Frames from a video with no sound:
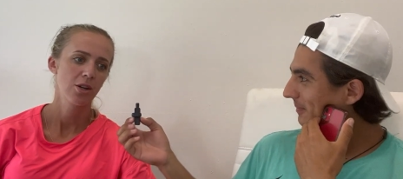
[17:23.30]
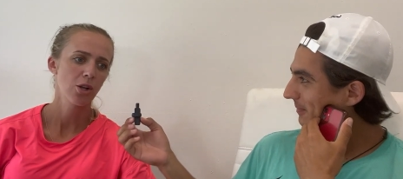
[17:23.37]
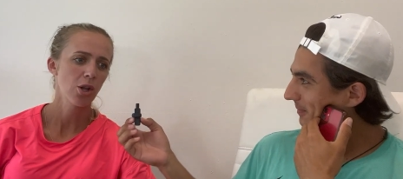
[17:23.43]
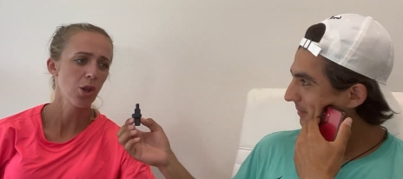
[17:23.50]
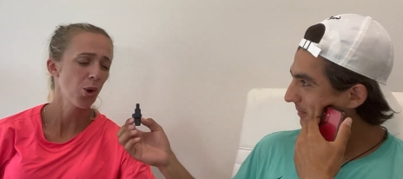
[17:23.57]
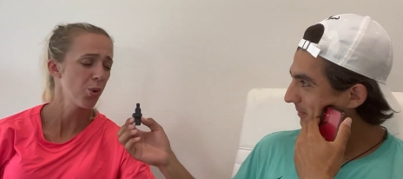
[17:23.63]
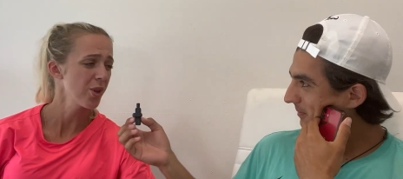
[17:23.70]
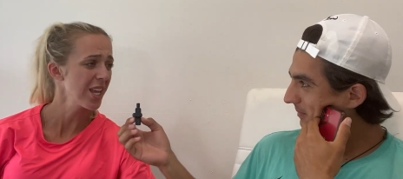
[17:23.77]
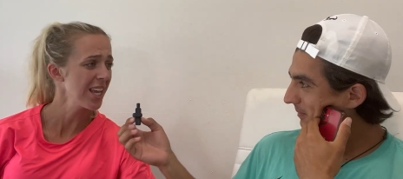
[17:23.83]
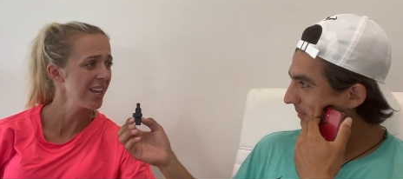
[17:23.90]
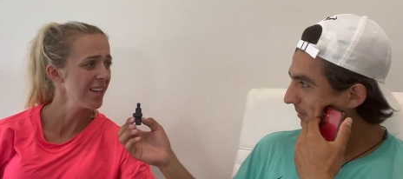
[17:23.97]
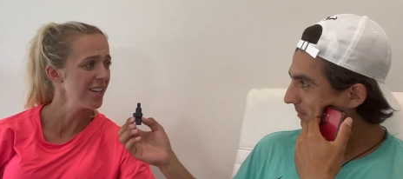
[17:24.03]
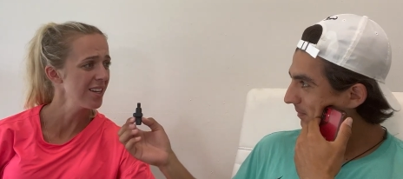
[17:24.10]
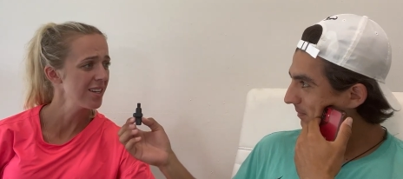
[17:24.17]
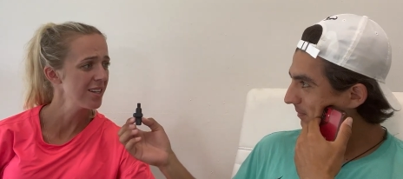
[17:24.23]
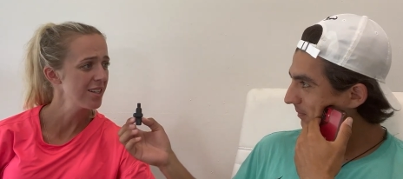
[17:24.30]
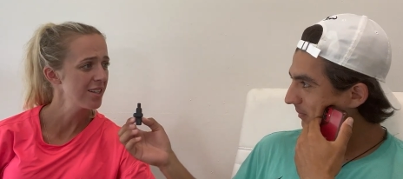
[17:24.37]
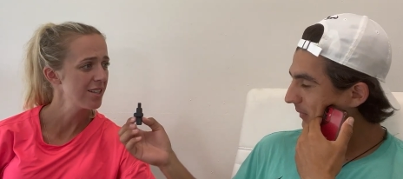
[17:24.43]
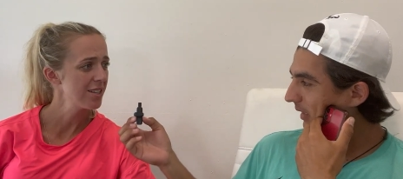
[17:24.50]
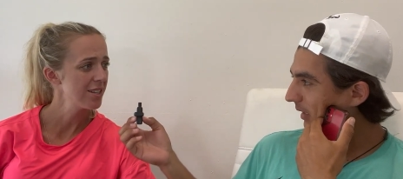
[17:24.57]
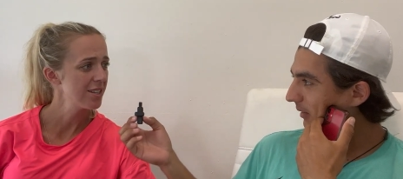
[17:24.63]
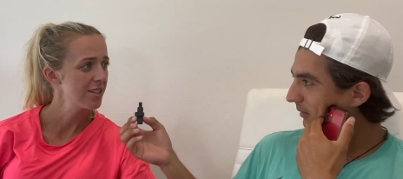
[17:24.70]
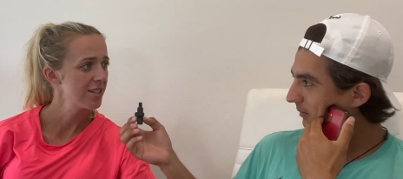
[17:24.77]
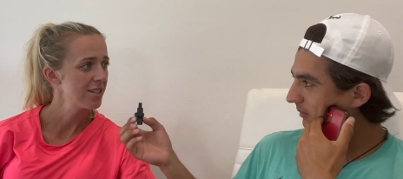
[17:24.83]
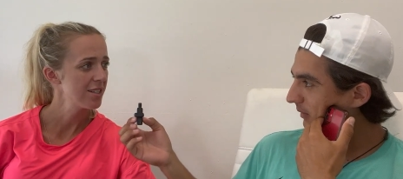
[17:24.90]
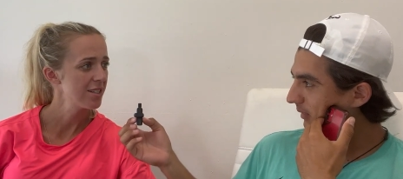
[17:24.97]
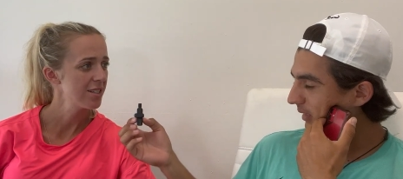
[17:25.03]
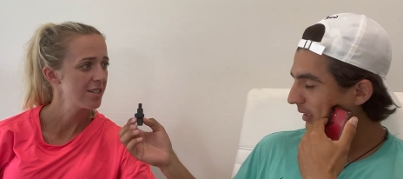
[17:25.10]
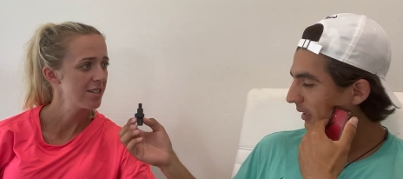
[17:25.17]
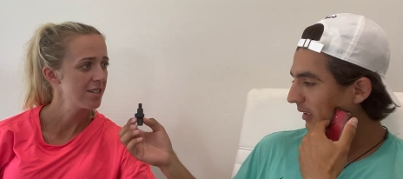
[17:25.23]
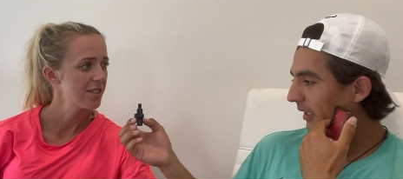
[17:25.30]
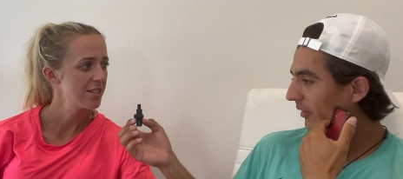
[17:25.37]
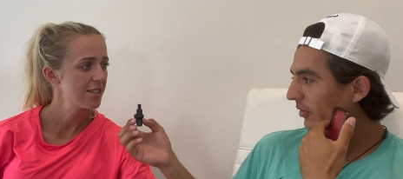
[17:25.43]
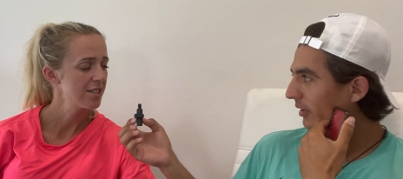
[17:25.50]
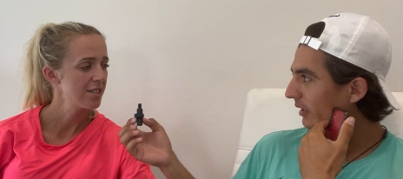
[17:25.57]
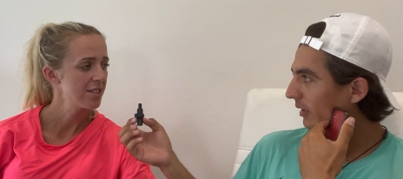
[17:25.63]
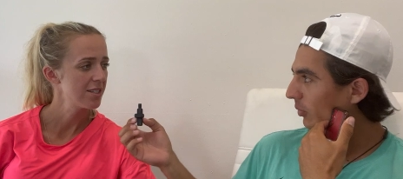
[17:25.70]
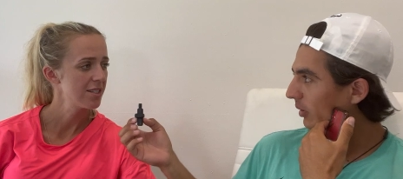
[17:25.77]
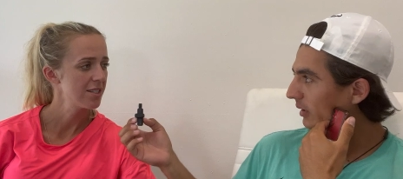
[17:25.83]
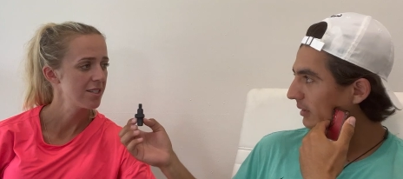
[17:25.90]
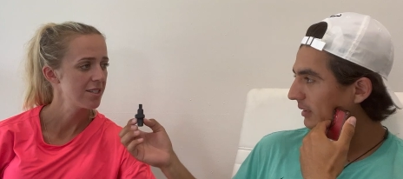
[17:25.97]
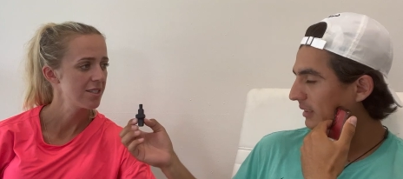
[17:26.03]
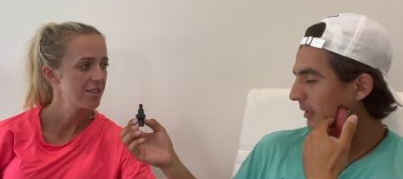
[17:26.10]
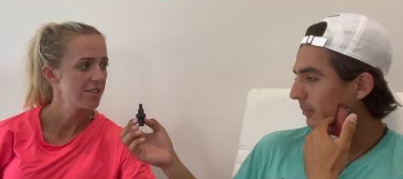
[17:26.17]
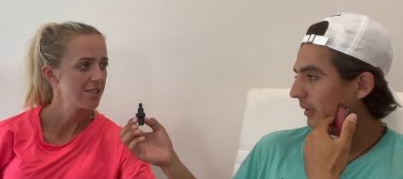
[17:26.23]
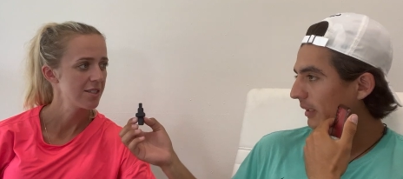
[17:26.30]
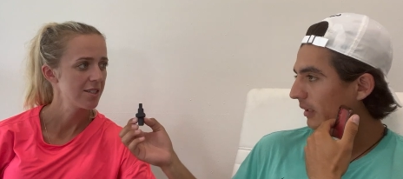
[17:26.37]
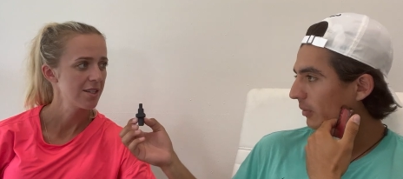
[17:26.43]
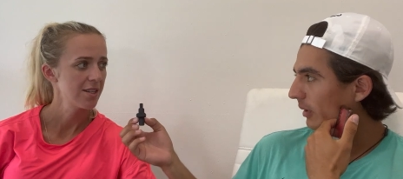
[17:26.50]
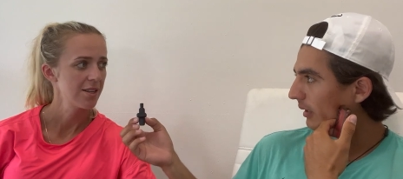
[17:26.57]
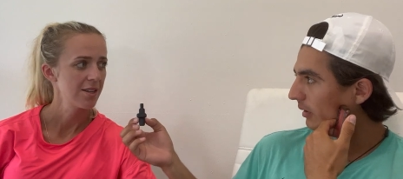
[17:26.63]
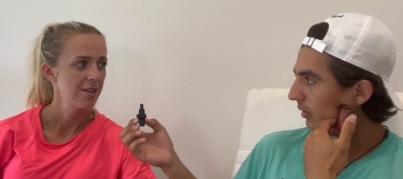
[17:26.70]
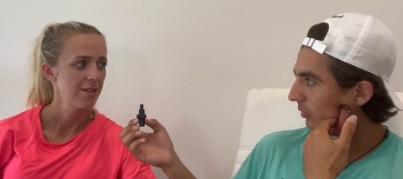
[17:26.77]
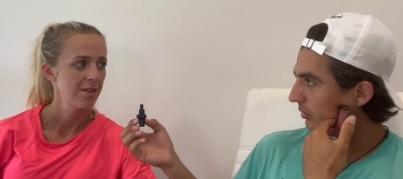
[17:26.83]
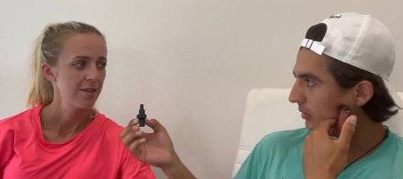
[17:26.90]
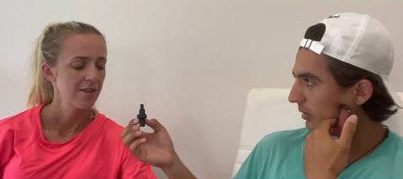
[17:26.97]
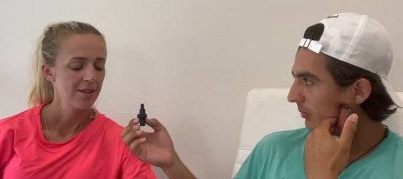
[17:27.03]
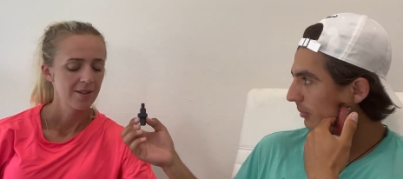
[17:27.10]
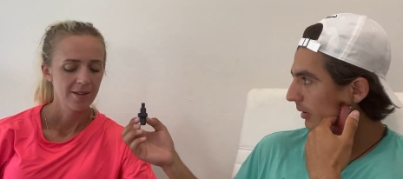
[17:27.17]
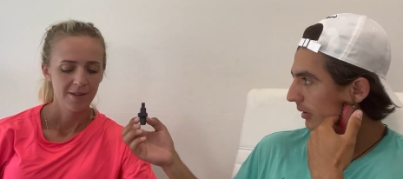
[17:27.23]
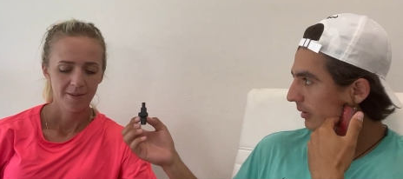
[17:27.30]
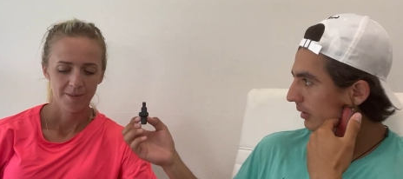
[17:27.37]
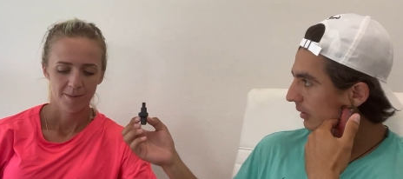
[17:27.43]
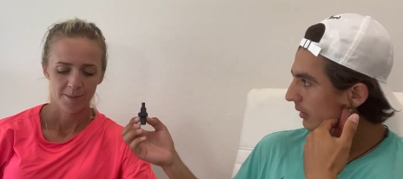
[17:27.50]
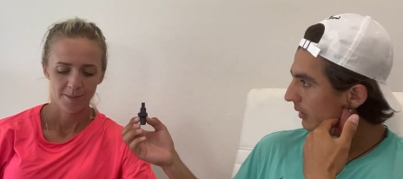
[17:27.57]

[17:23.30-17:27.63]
Speaker 1: Clothing?
Speaker 2: Everything he wears except like the racket, obviously. But